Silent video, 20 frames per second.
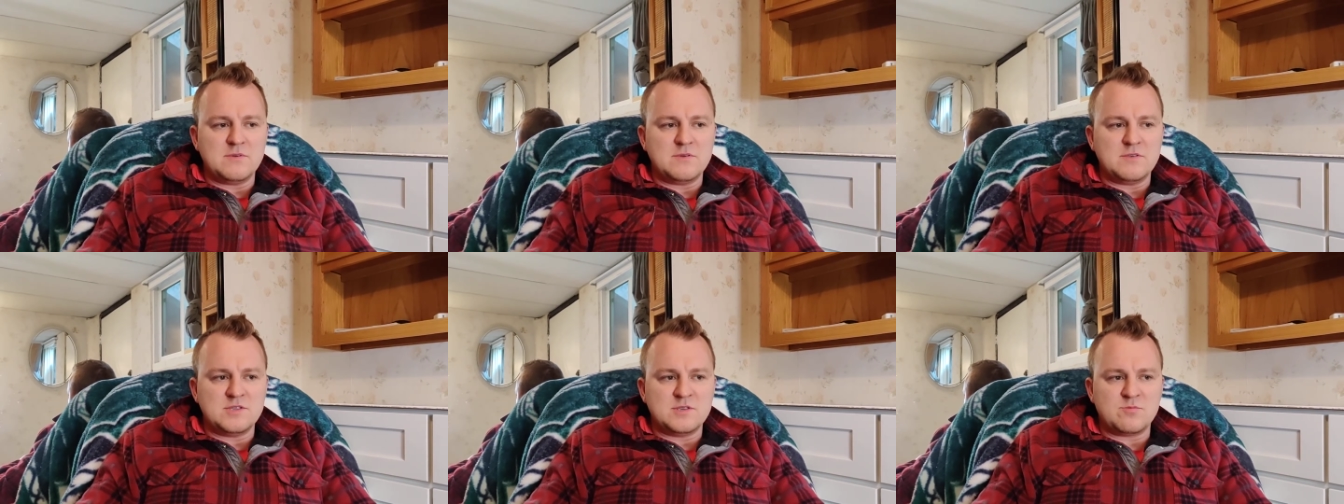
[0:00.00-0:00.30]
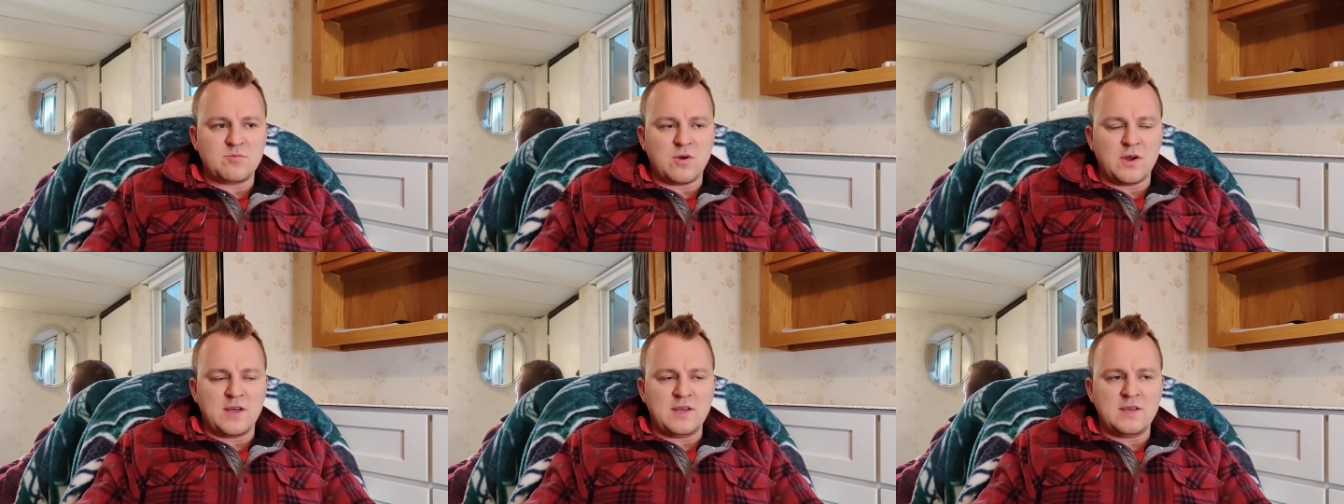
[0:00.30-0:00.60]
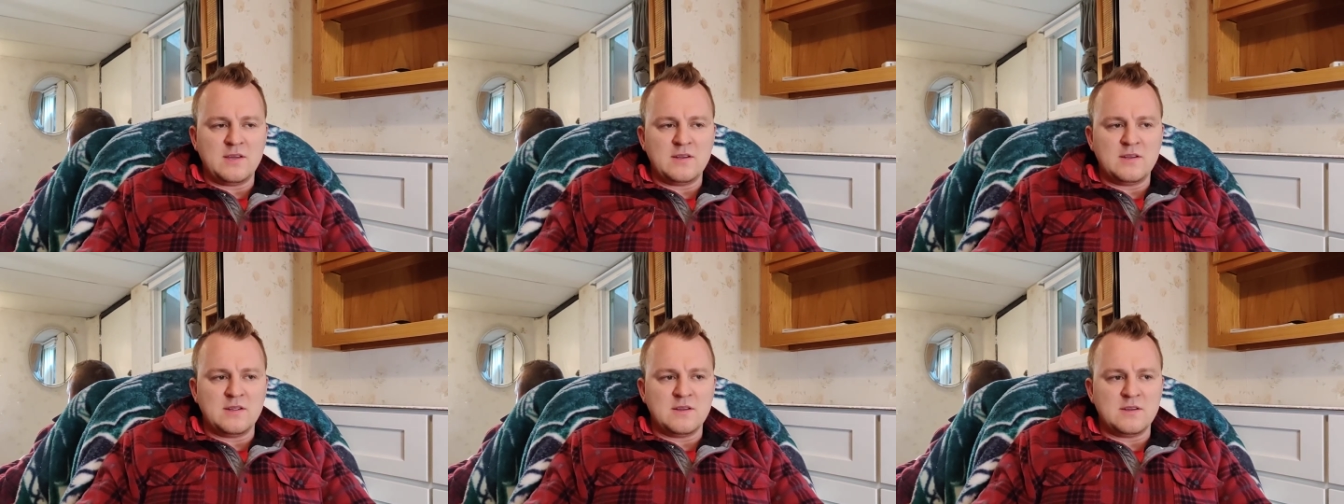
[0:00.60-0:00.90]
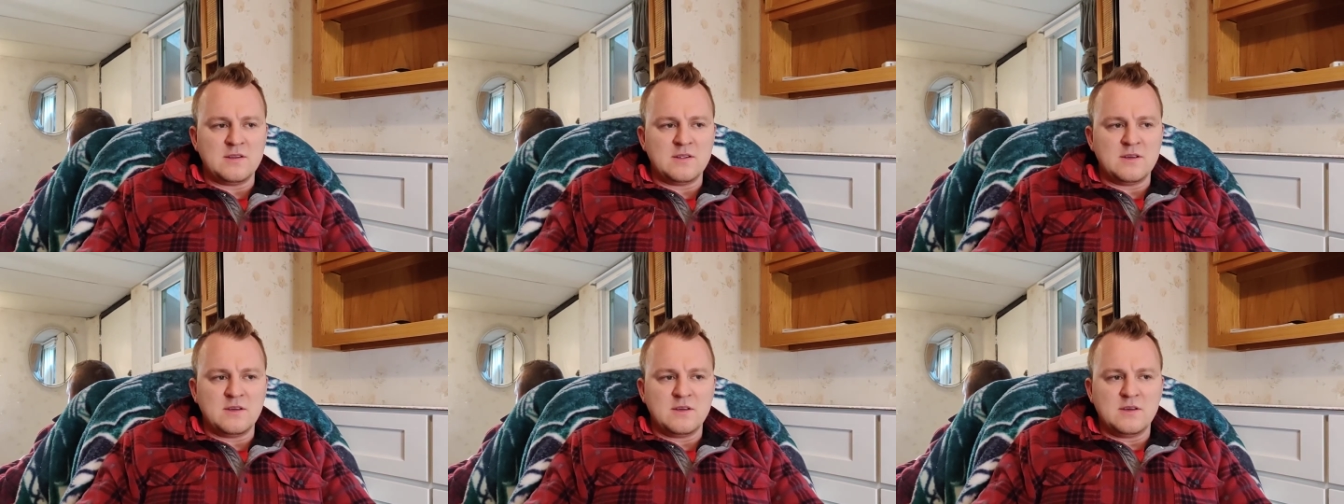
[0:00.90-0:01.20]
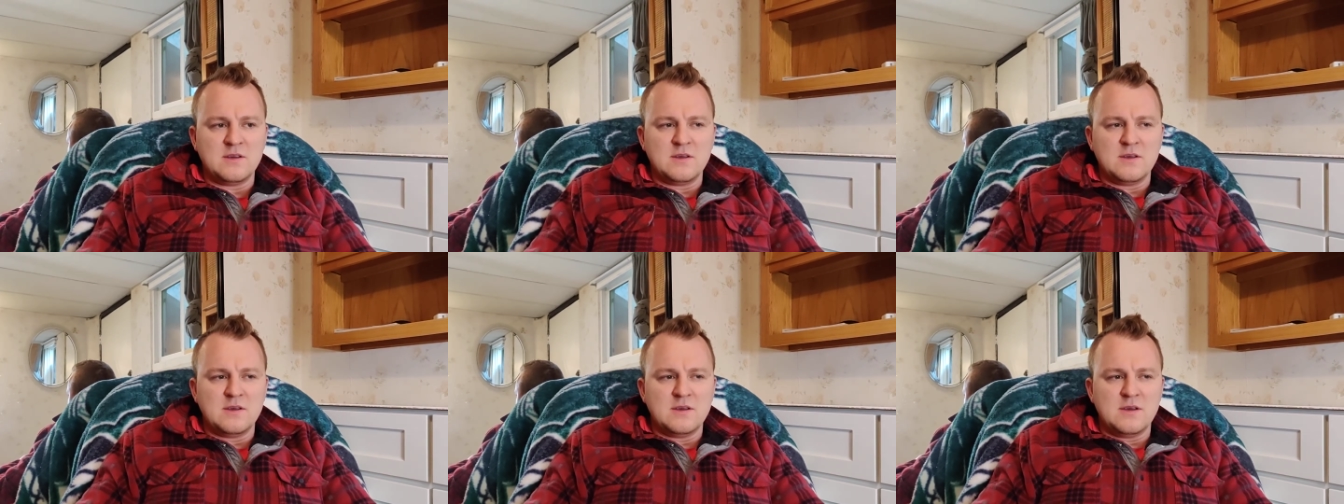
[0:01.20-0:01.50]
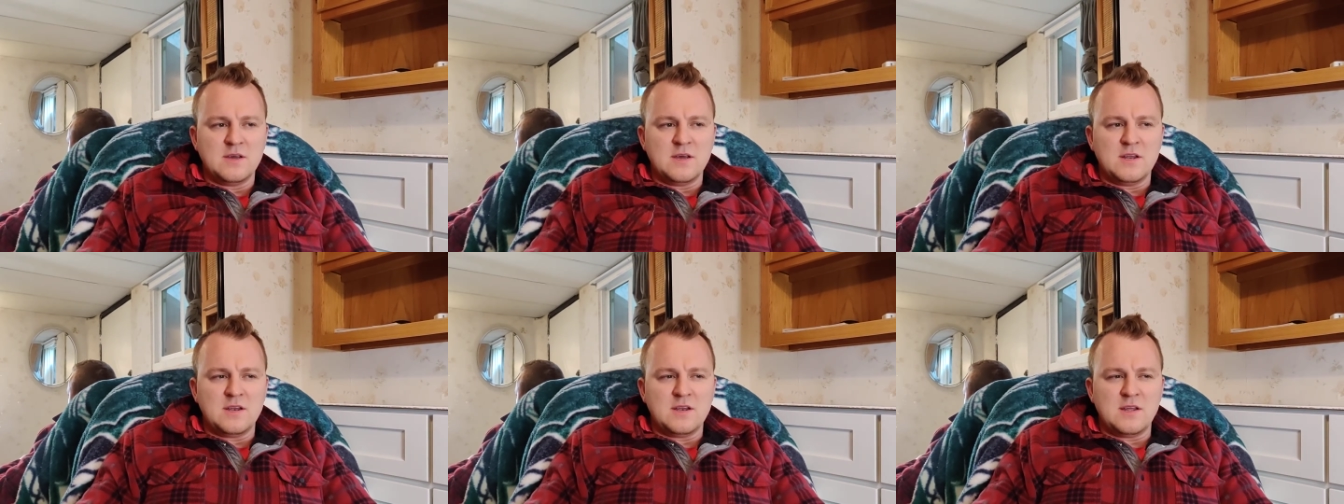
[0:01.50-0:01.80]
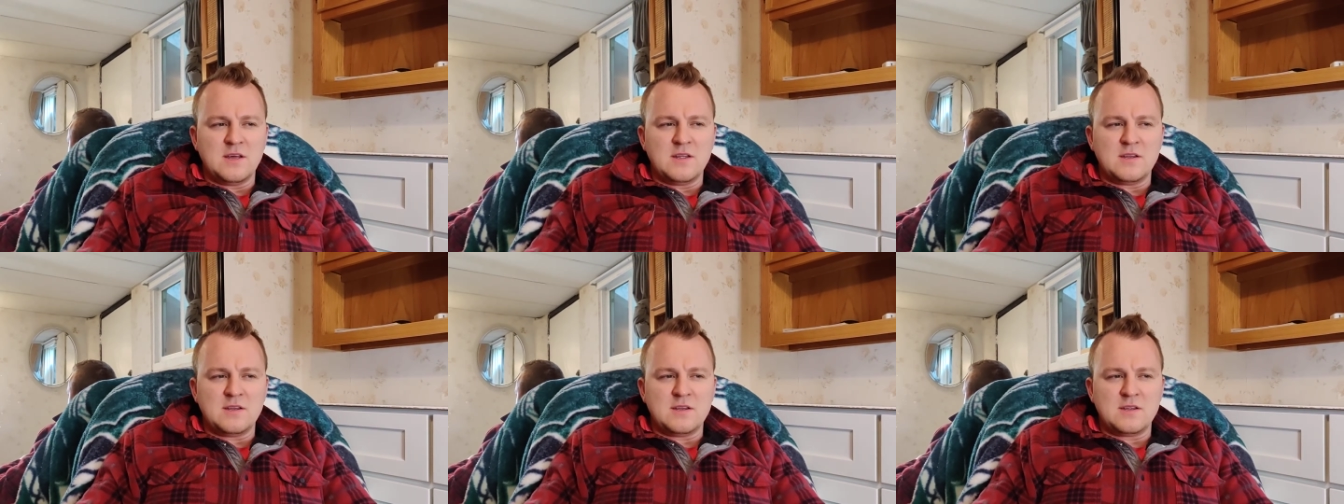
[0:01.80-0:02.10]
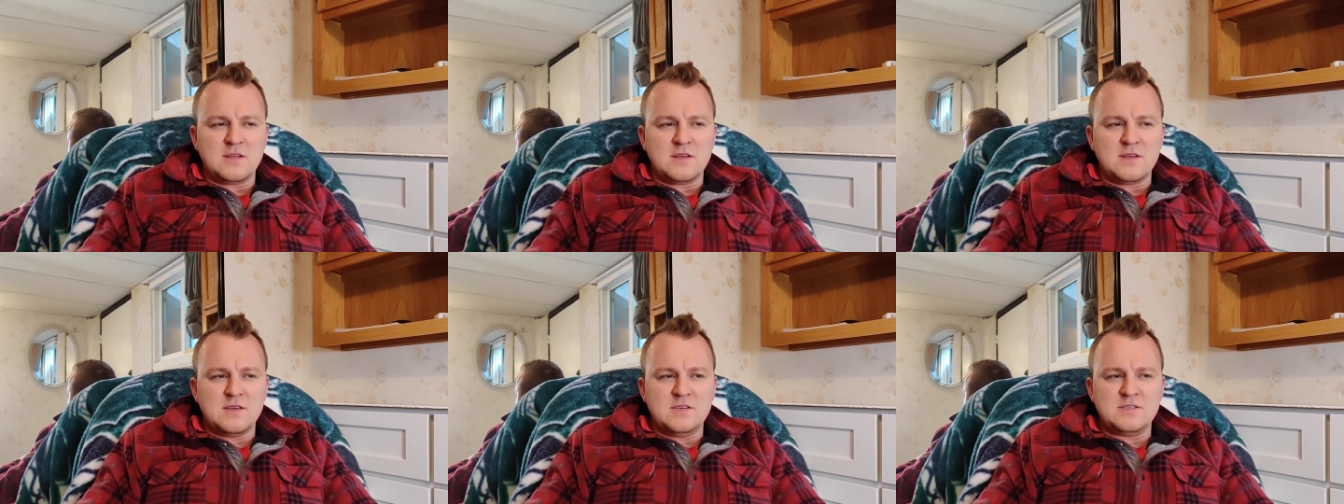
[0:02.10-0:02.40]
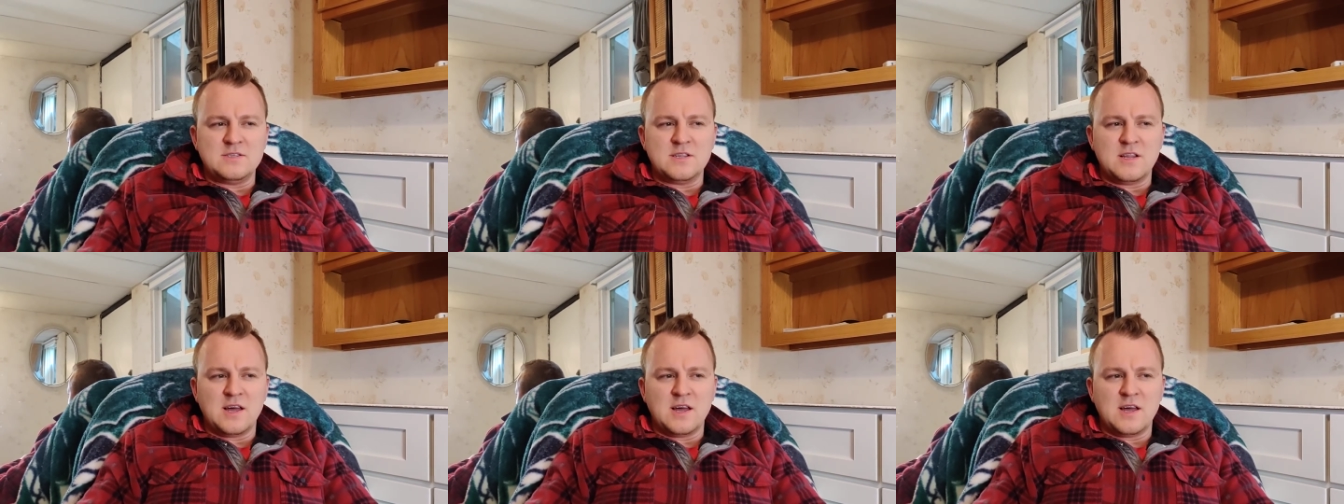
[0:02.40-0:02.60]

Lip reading: just praying, and he's